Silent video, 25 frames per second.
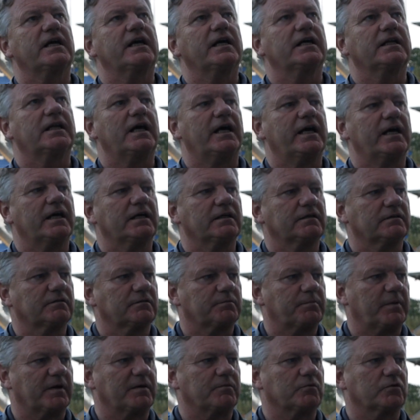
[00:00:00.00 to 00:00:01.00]
out of that,
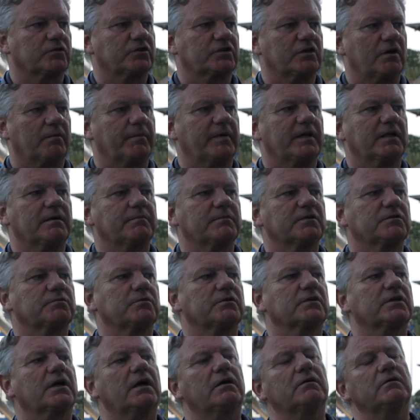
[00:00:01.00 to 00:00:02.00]
as people stopping them, as
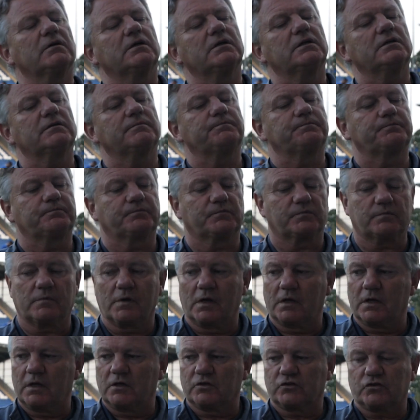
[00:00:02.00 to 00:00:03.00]
what
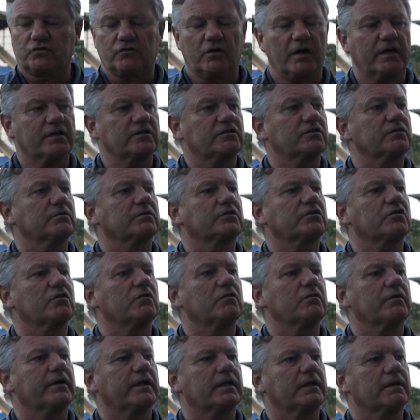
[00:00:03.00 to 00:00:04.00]
strikers do a
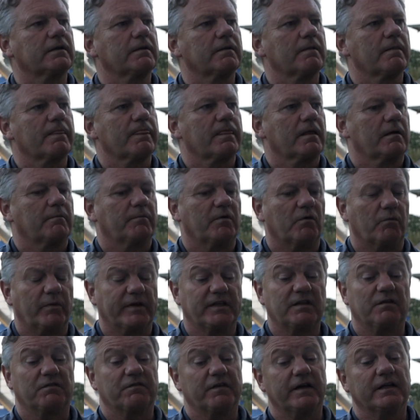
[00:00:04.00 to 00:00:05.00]
scoring. But
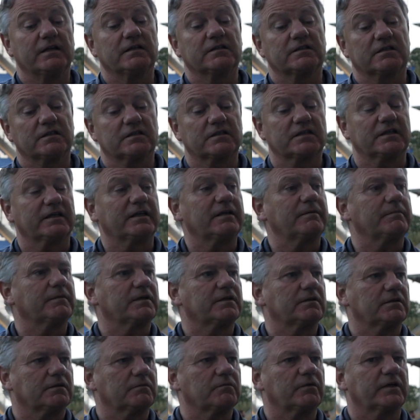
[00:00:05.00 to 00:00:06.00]
we defend as a team,
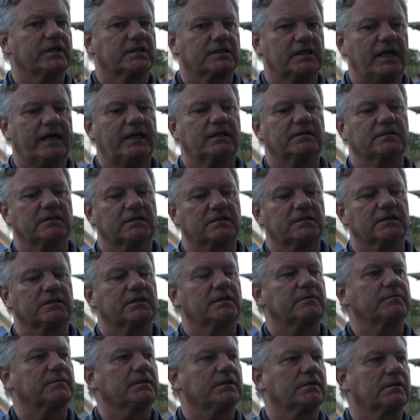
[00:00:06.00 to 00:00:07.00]
and we attack as a
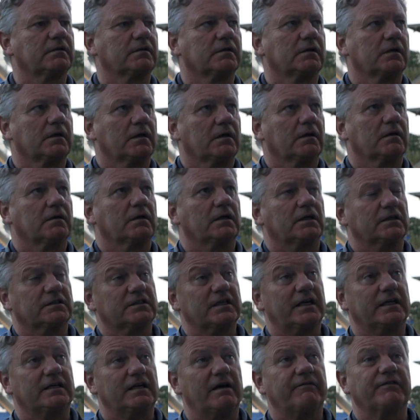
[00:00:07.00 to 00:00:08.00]
team. And I
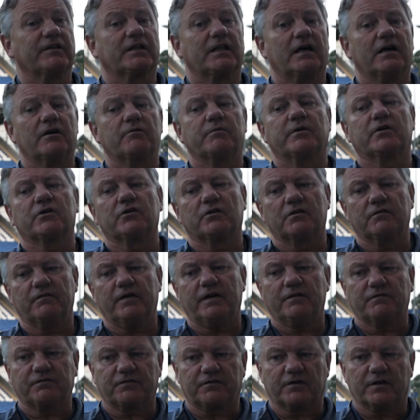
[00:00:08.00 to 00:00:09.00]
say, another day, we could have
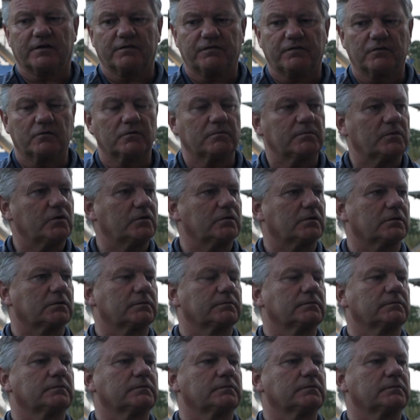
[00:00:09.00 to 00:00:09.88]
had three or four more.